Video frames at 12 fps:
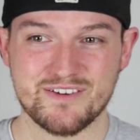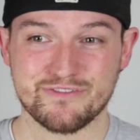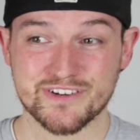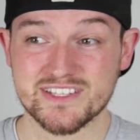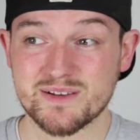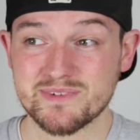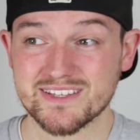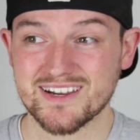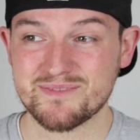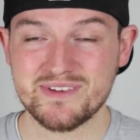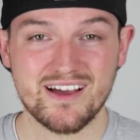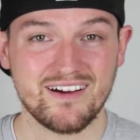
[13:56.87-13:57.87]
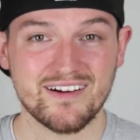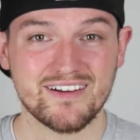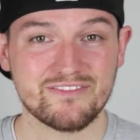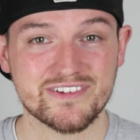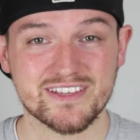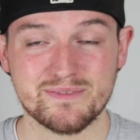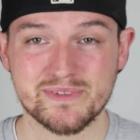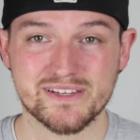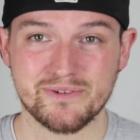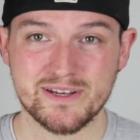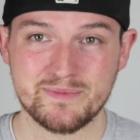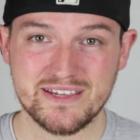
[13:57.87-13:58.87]
For some, it's going to be hard, and for some, it's
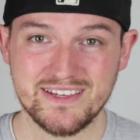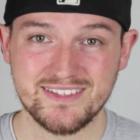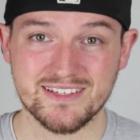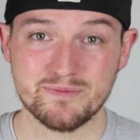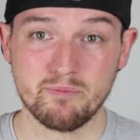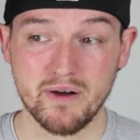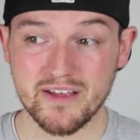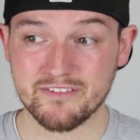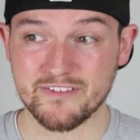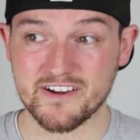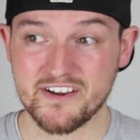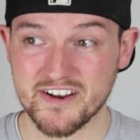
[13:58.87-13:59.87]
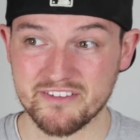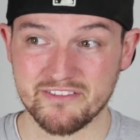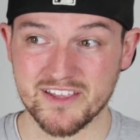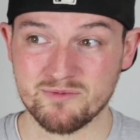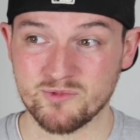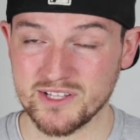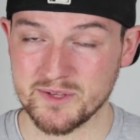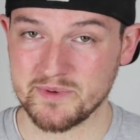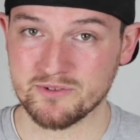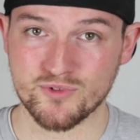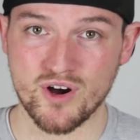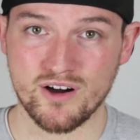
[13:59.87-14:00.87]
going to be easy. But for none of them will it
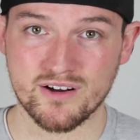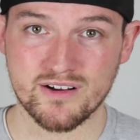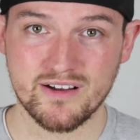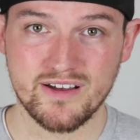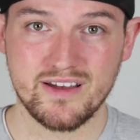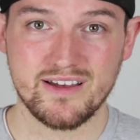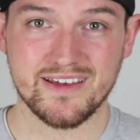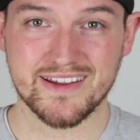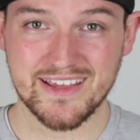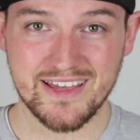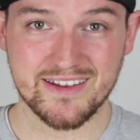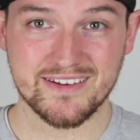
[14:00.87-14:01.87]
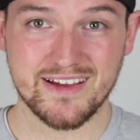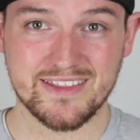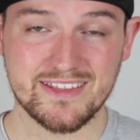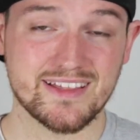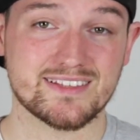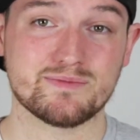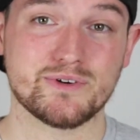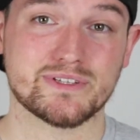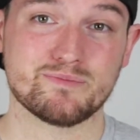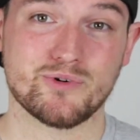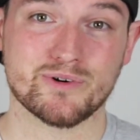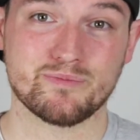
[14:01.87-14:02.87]
be wrong. And again, I think that's the most
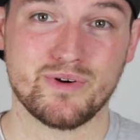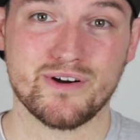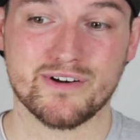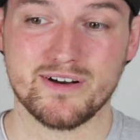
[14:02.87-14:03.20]
important part